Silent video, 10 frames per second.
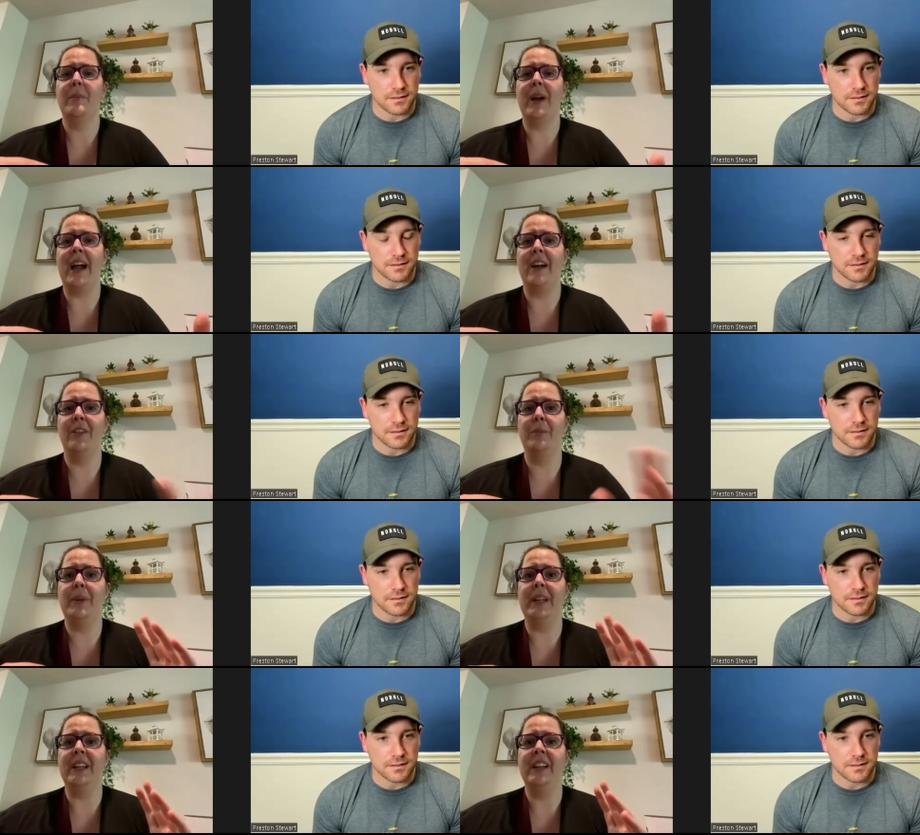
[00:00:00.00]
Speaker 1: but have it
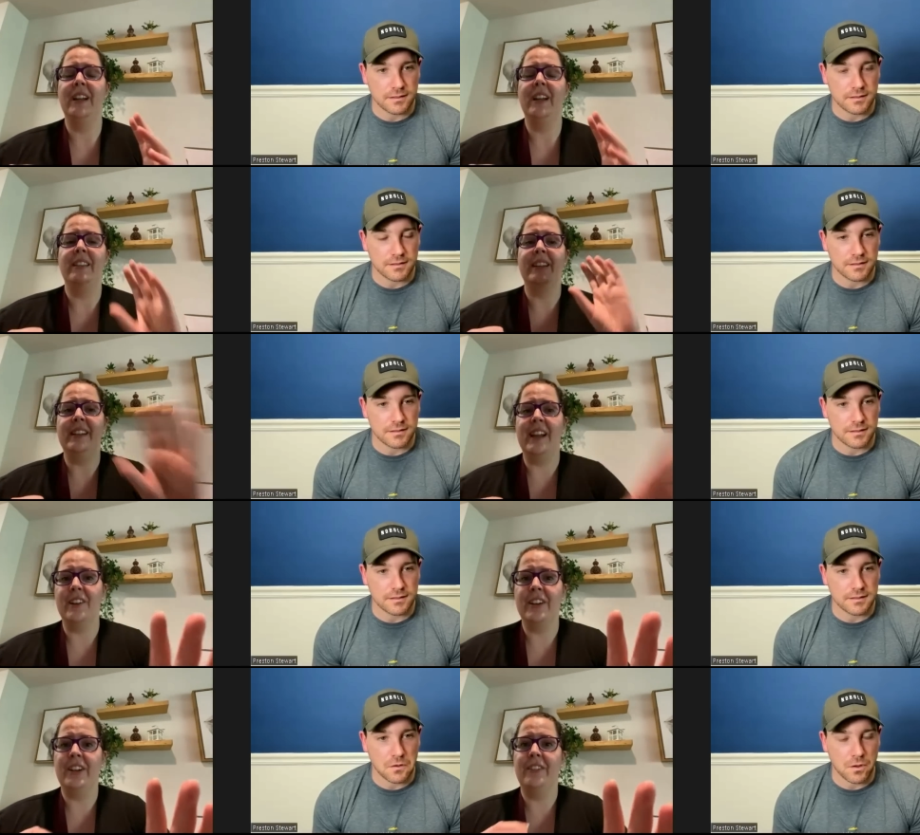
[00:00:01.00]
be the
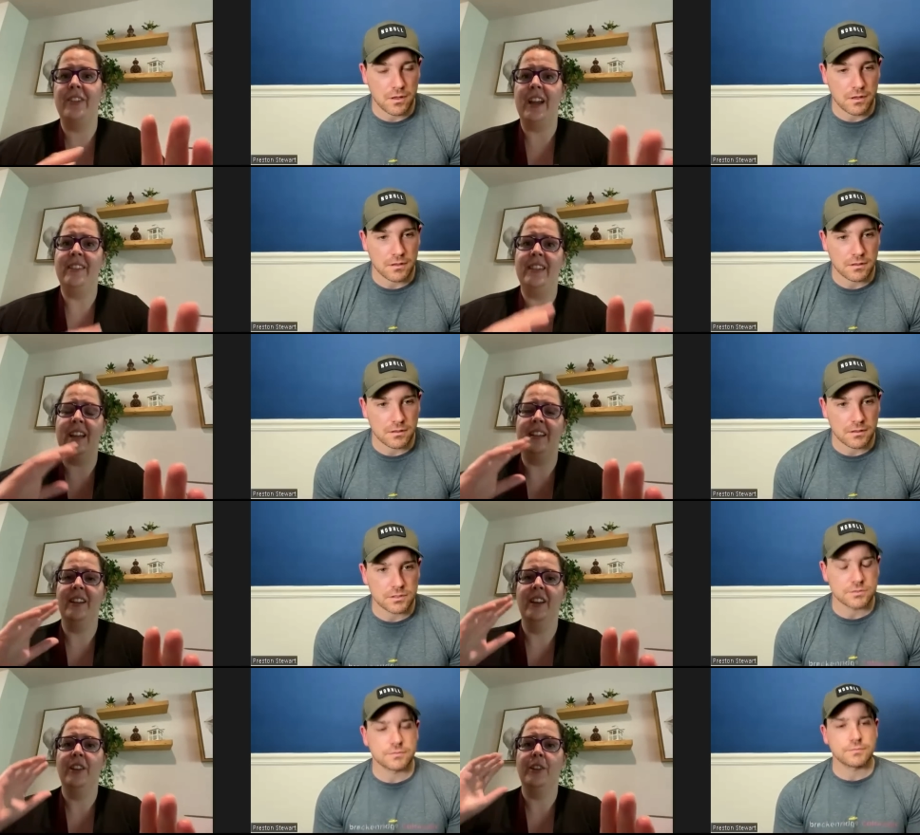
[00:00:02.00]
narrative and
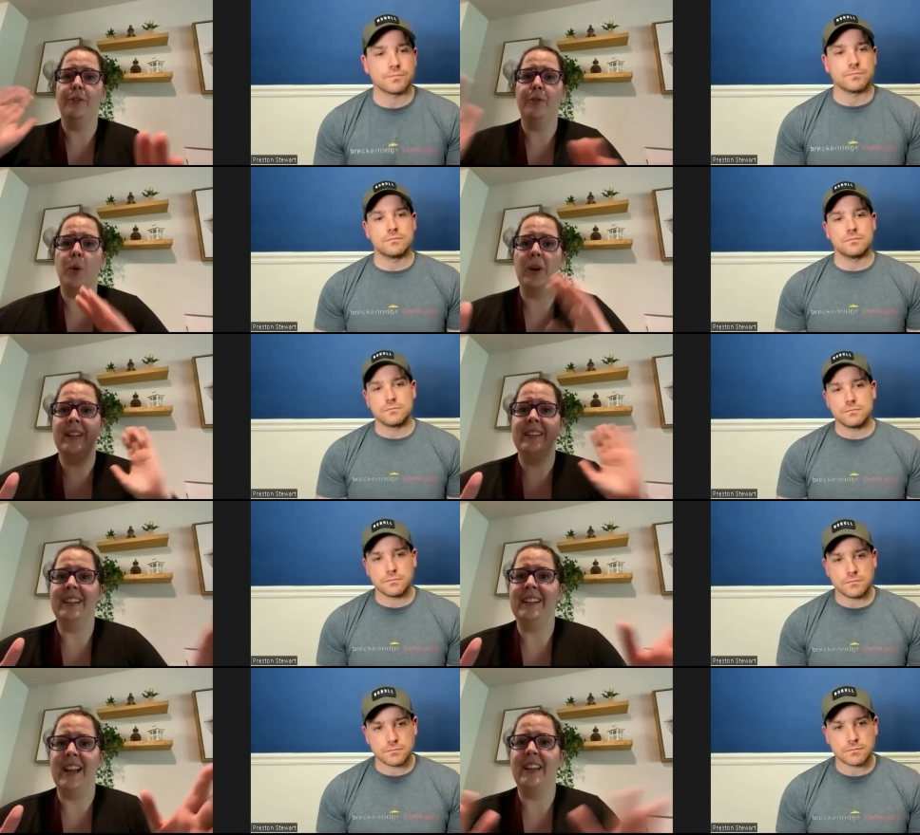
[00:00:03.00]
then the for and the
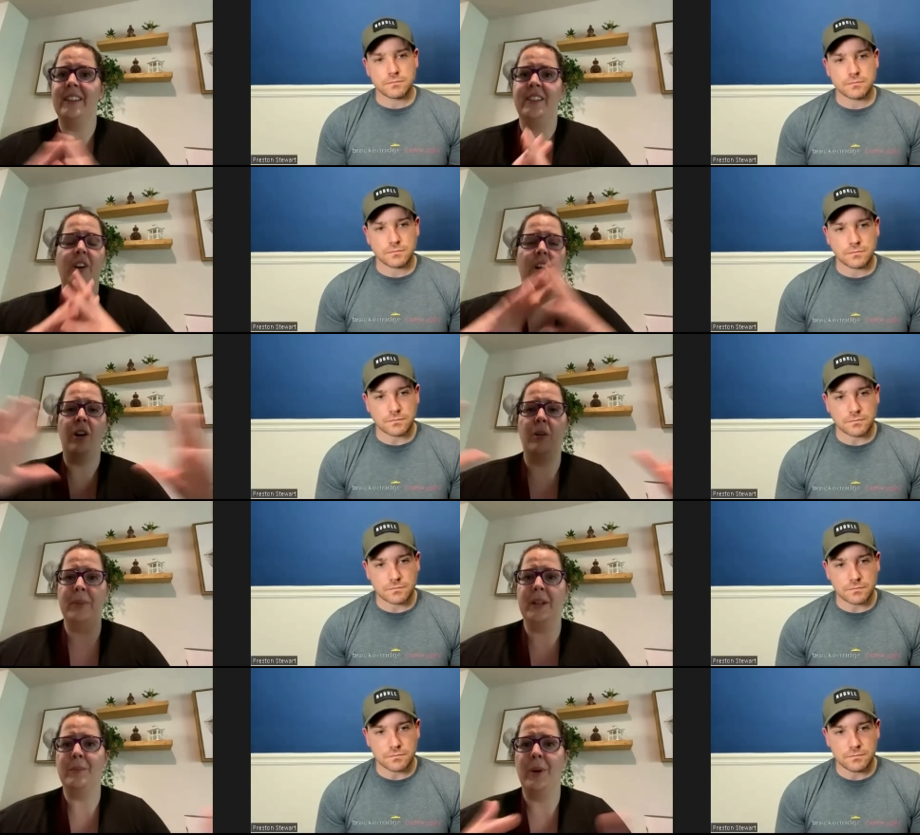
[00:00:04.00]
against all
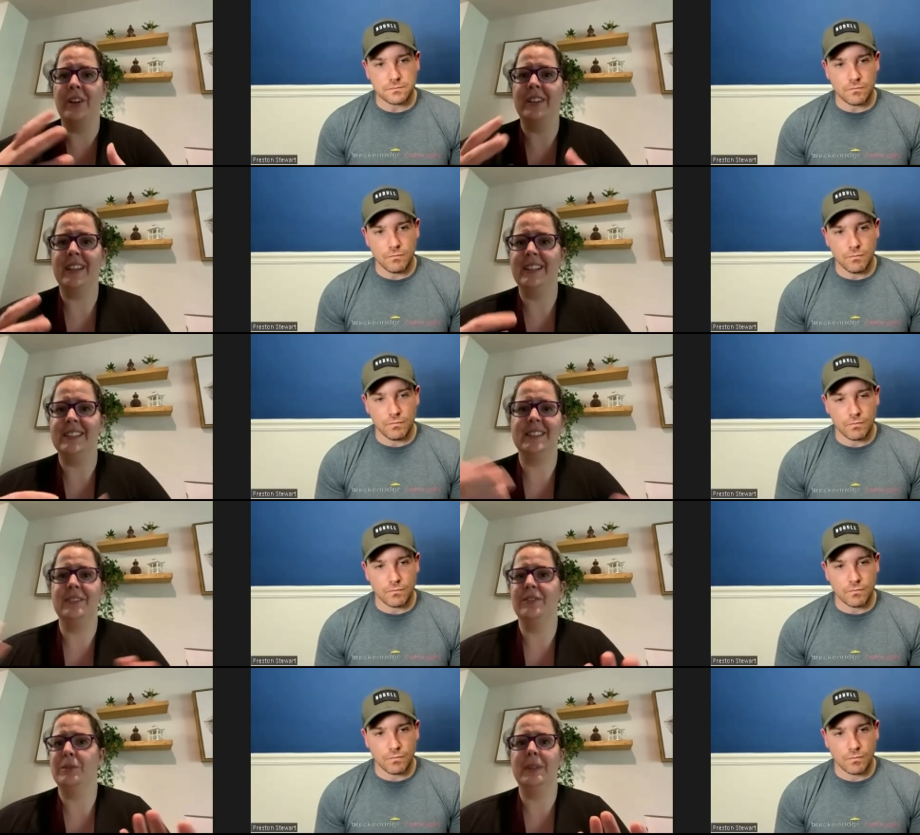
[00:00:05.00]
being part of that
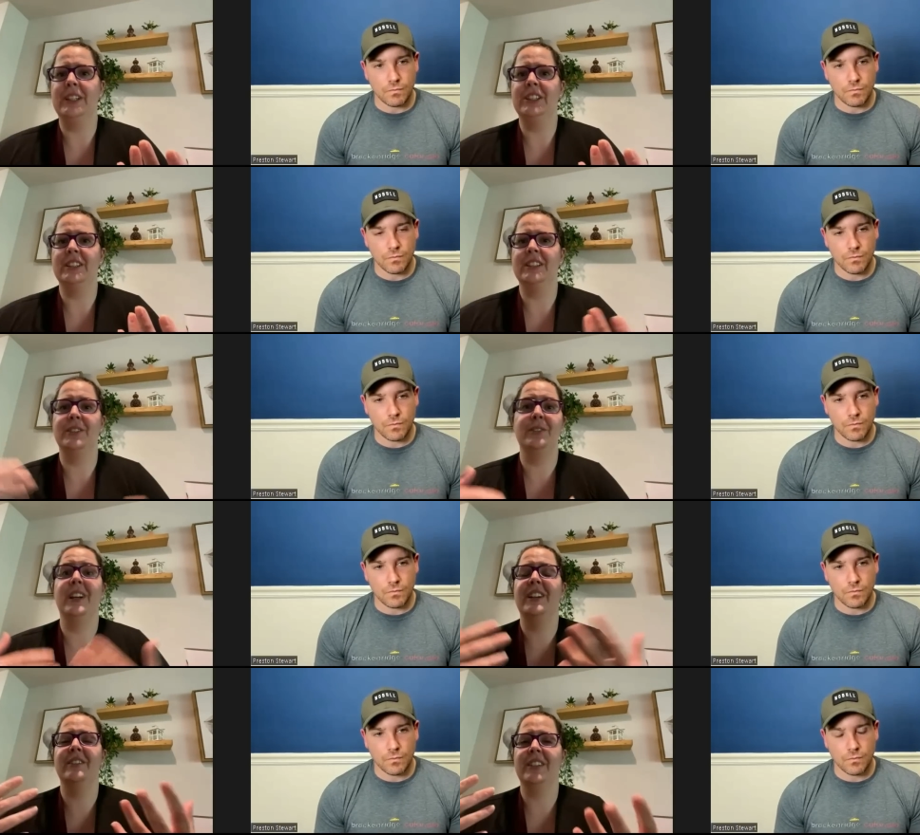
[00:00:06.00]
disinformation so
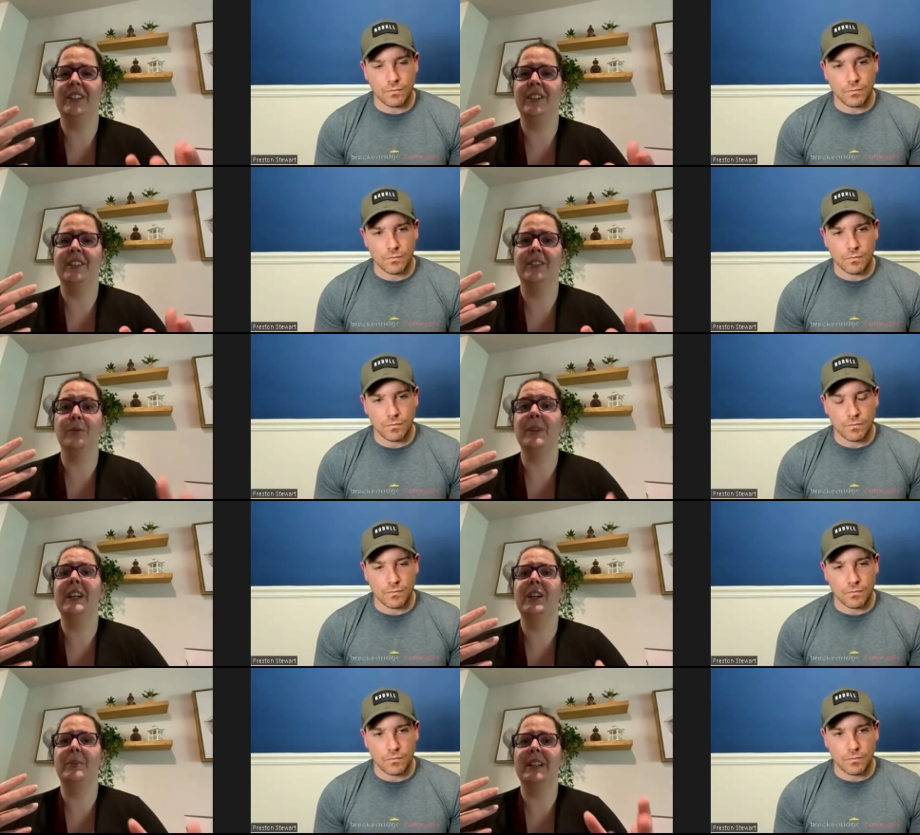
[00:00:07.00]
none of it's
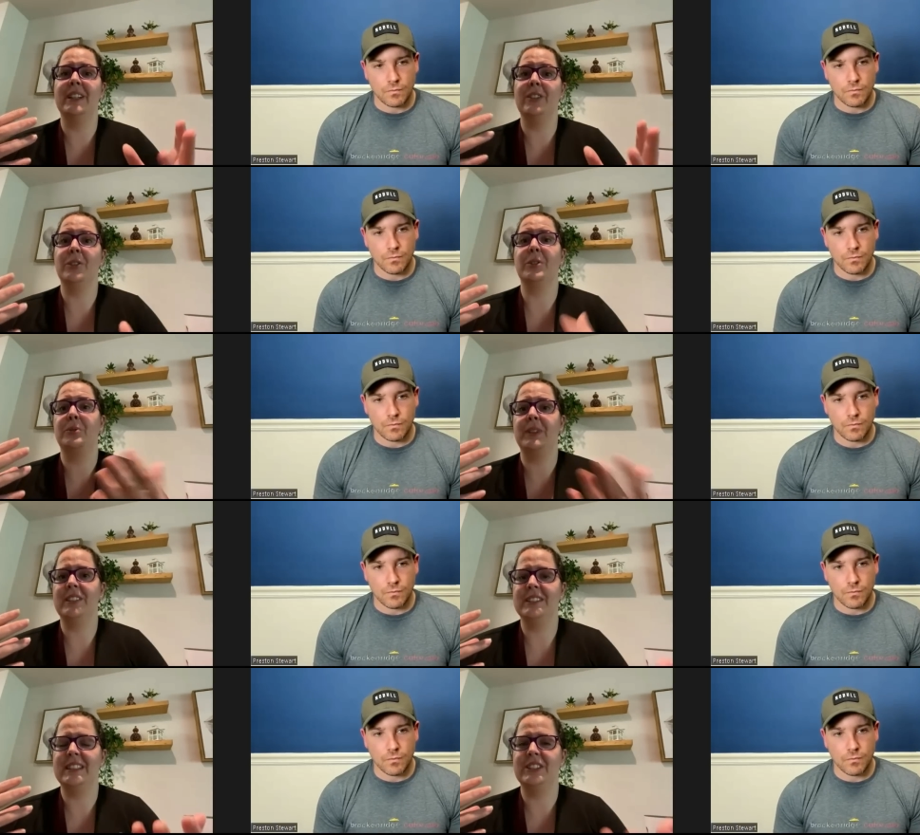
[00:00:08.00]
real but it looks real
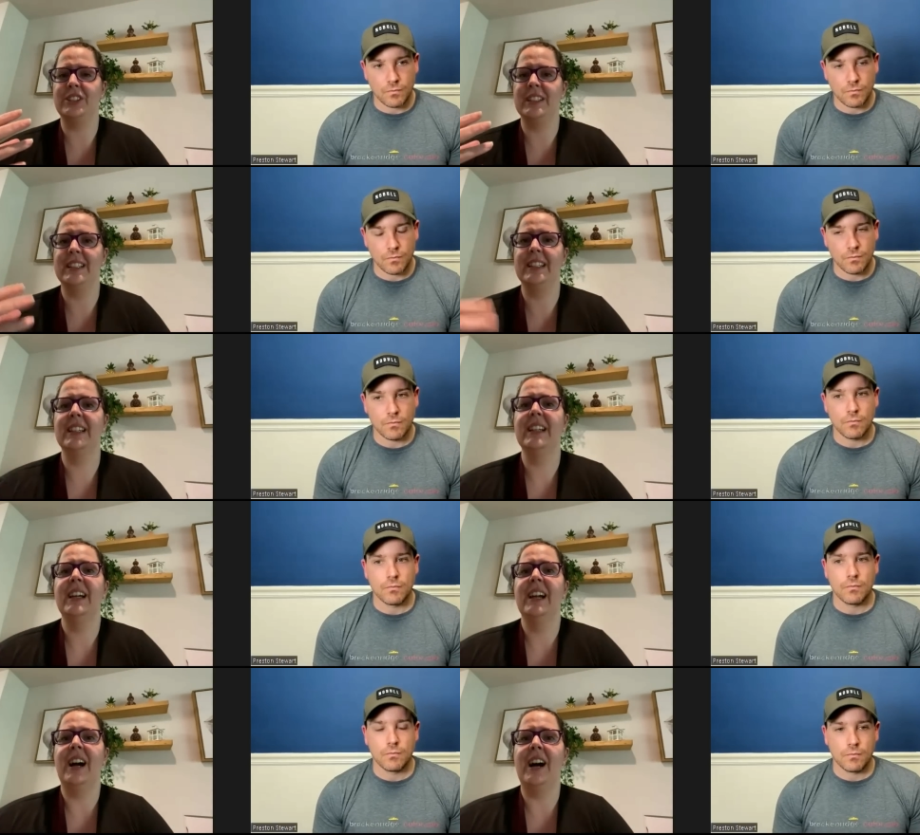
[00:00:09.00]
essentially
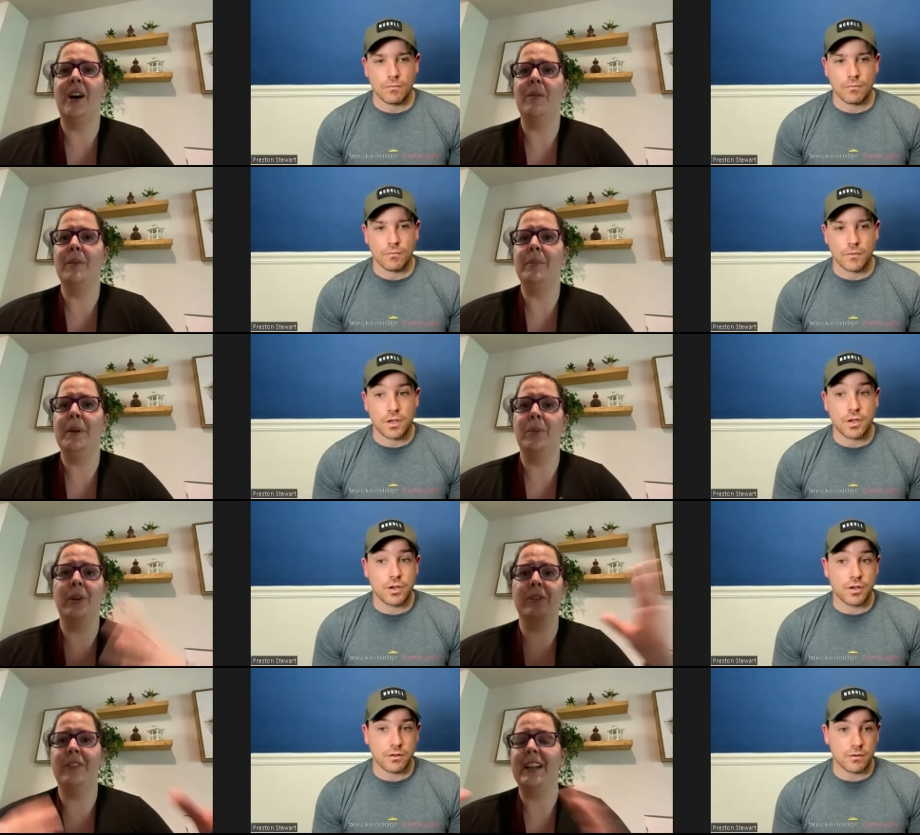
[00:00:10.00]
um, and people
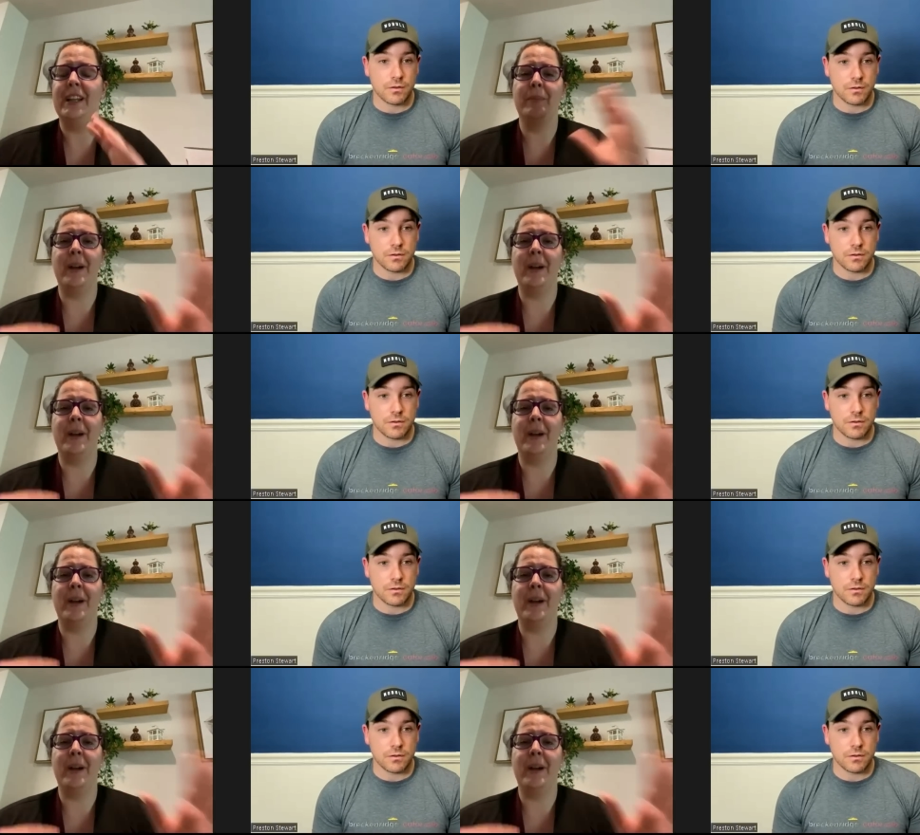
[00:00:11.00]
are fighting